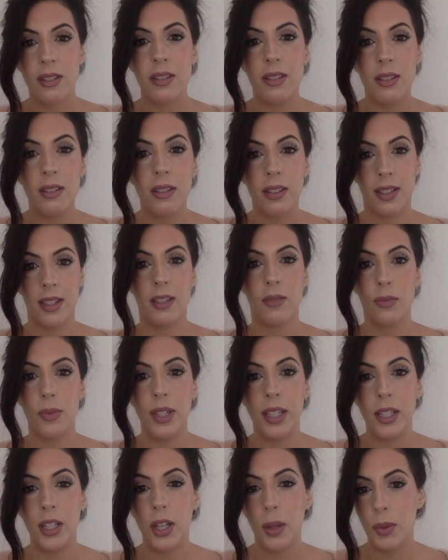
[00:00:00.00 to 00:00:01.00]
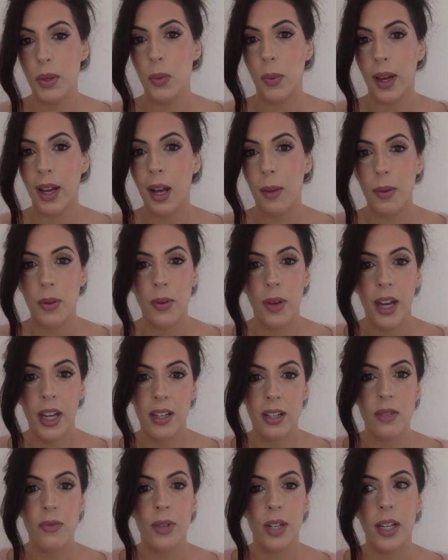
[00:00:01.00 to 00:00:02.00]
looking really, when you wake up and your hair
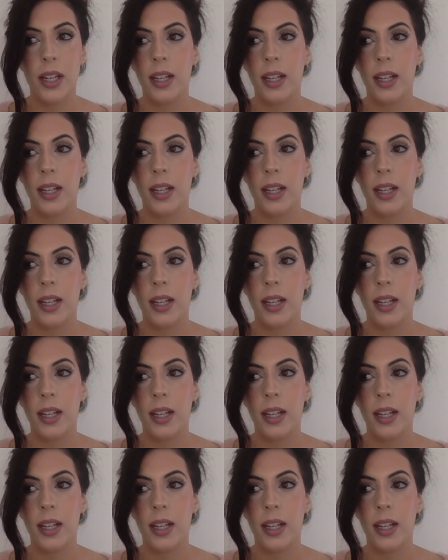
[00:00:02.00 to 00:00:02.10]
just really